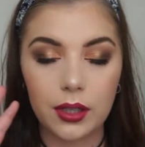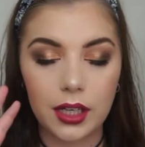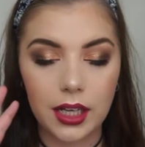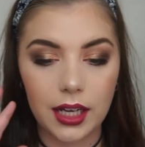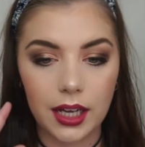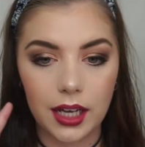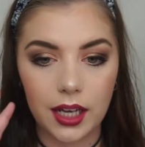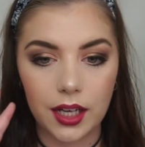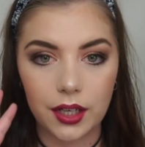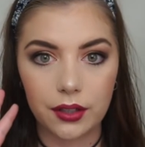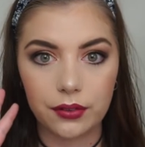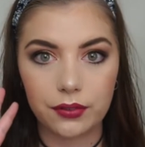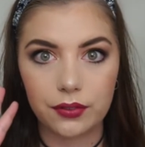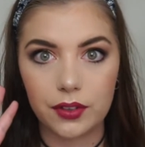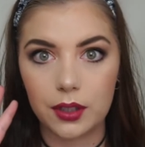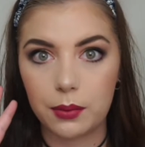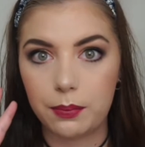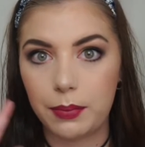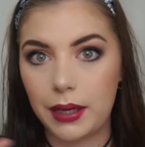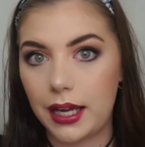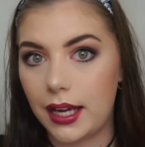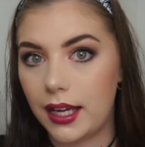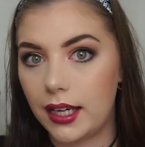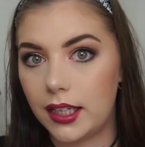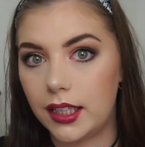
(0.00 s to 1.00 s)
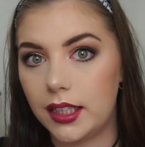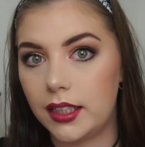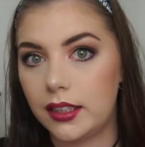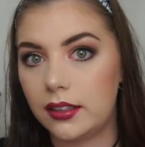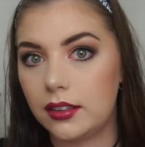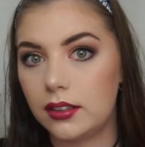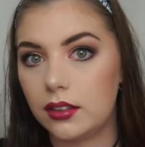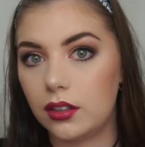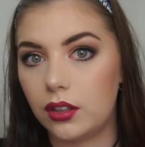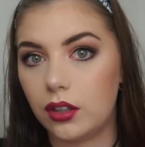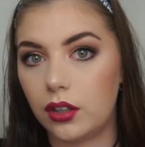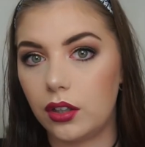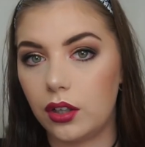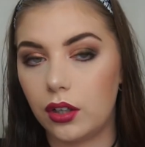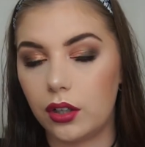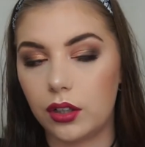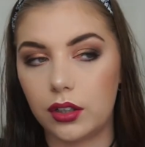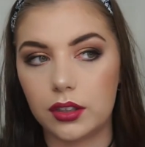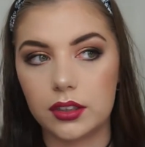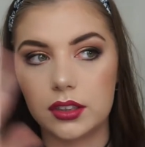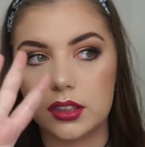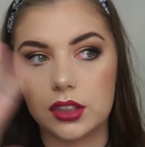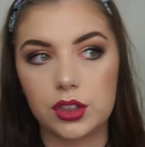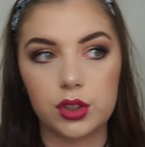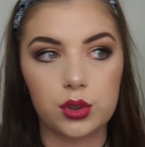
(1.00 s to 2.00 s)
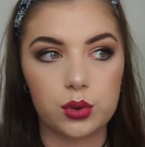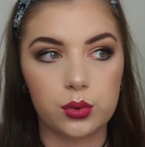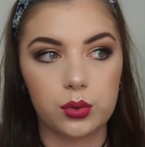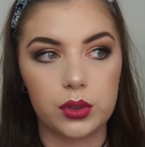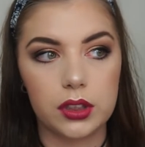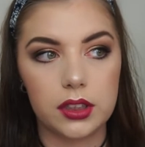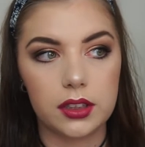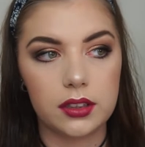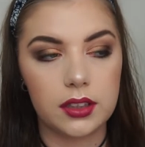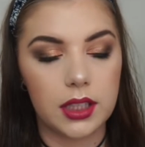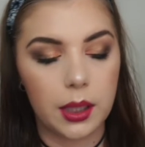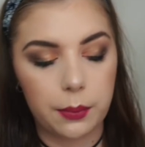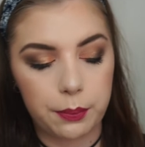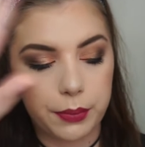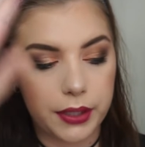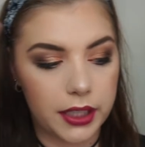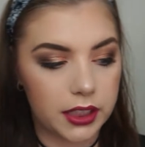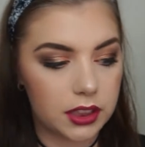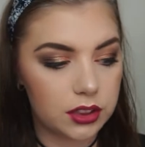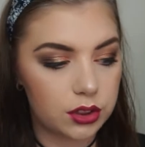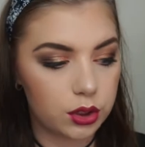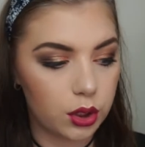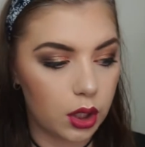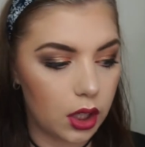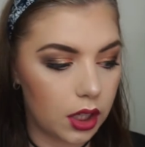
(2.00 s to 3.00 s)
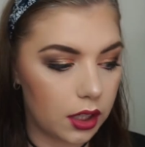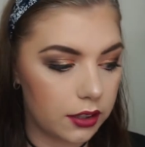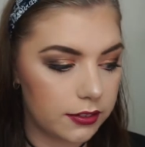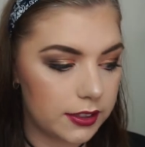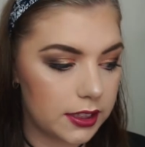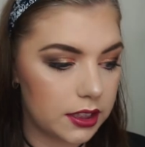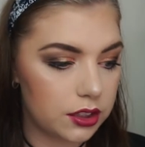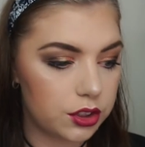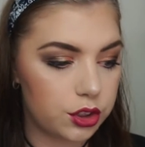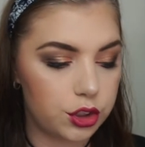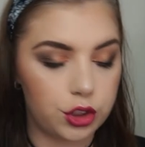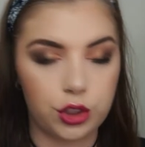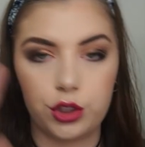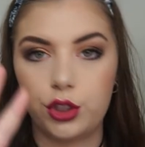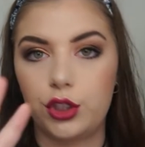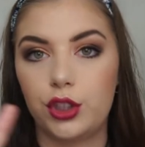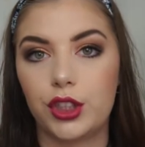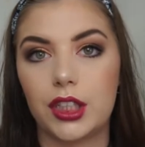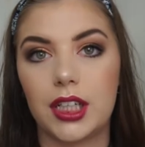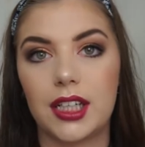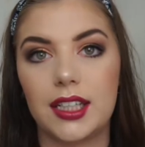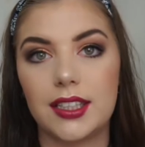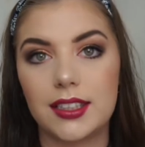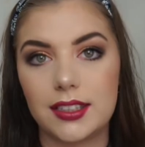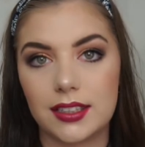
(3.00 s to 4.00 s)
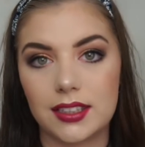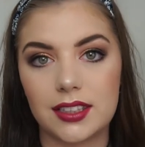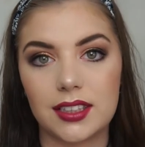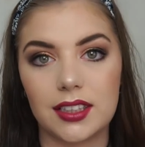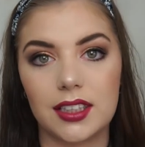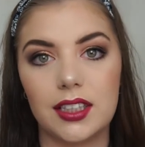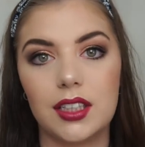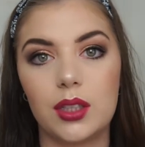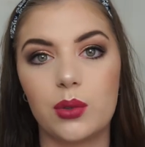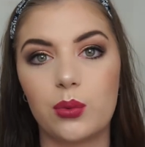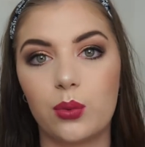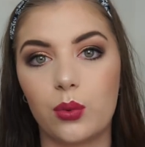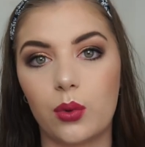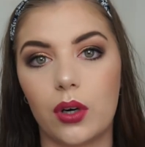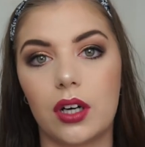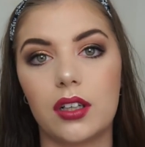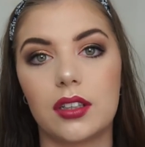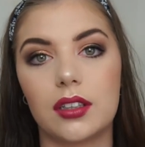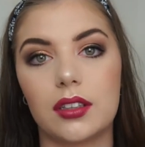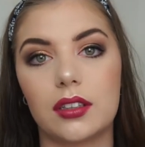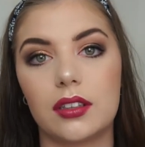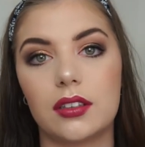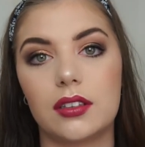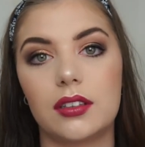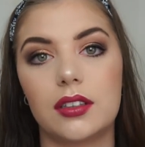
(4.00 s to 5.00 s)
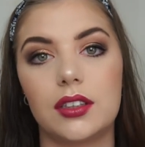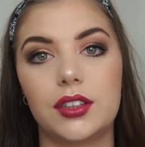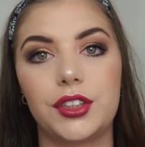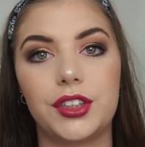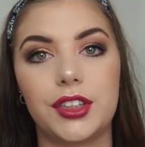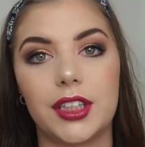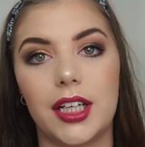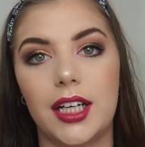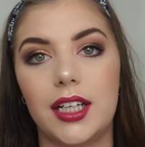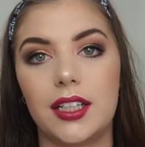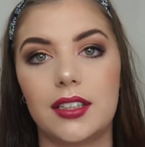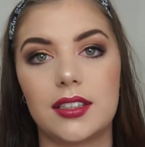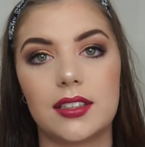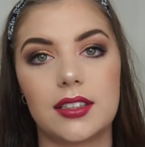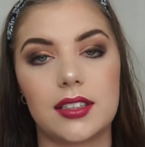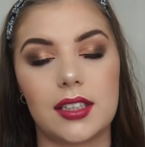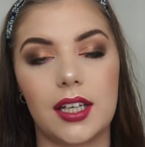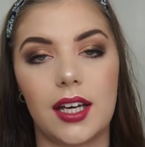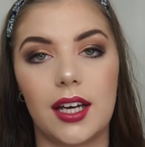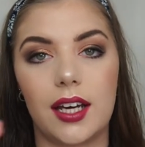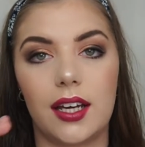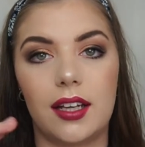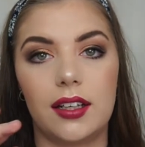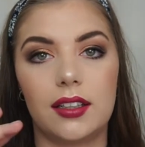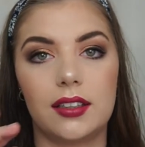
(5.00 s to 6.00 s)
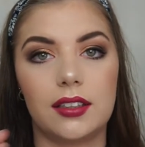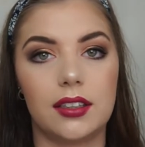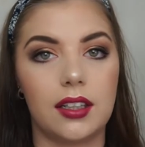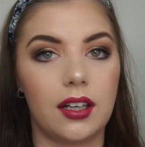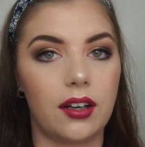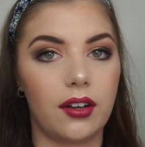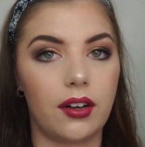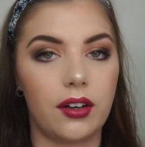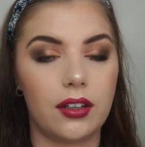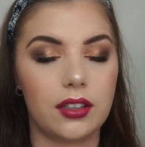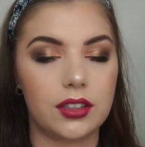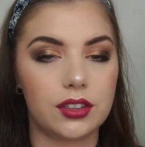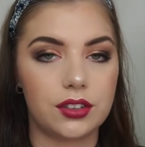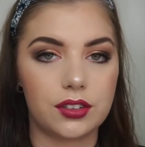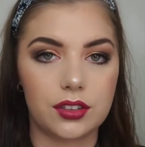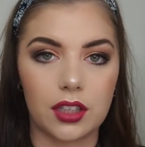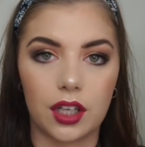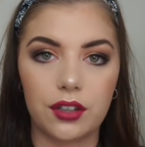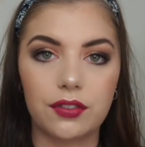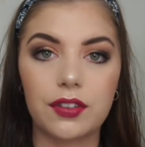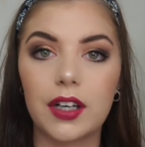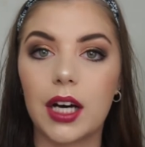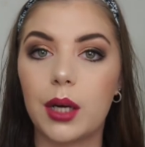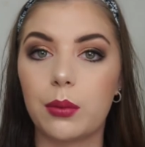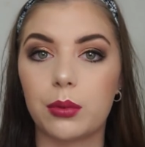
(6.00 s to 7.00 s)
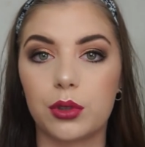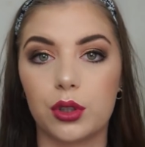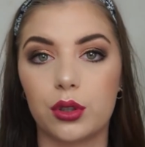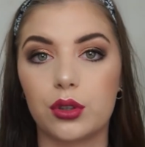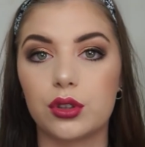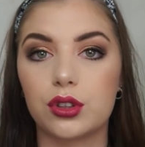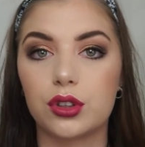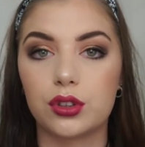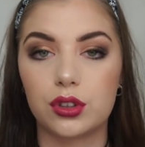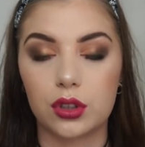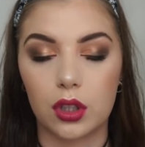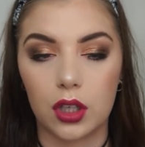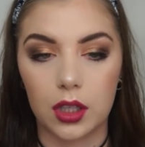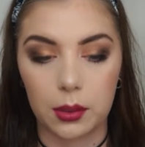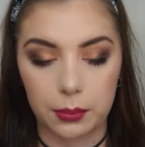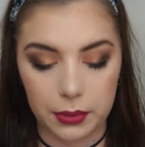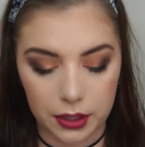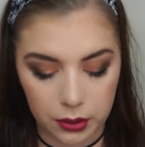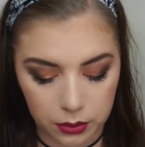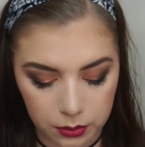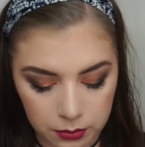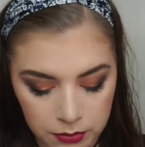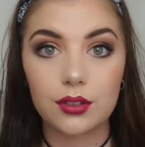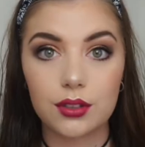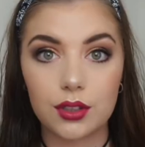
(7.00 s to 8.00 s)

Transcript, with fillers: will have the palette on the screen a picture of it so you can see what shades and stuff I'm going to talk about.